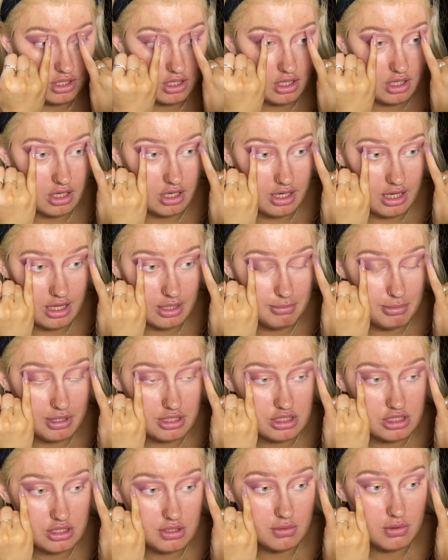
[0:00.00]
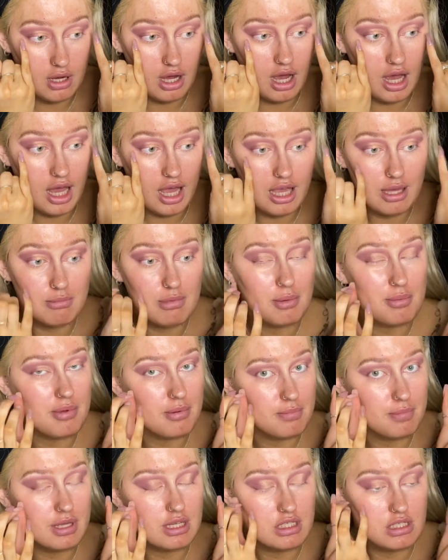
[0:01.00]
a little bit too high, maybe a
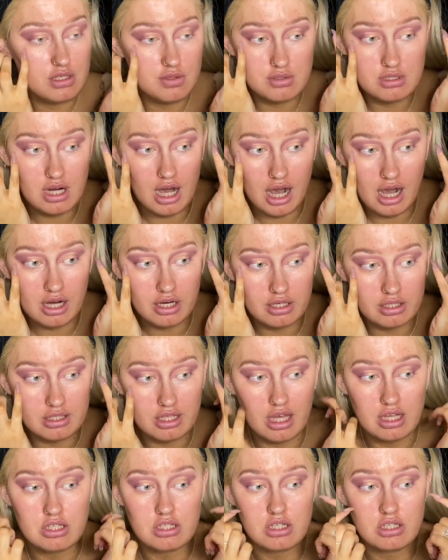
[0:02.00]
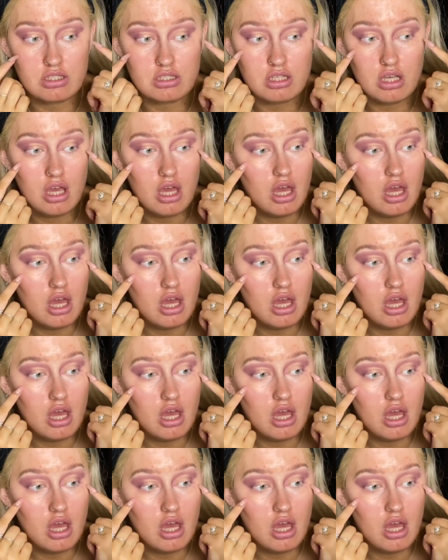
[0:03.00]
bit too dark on the edges.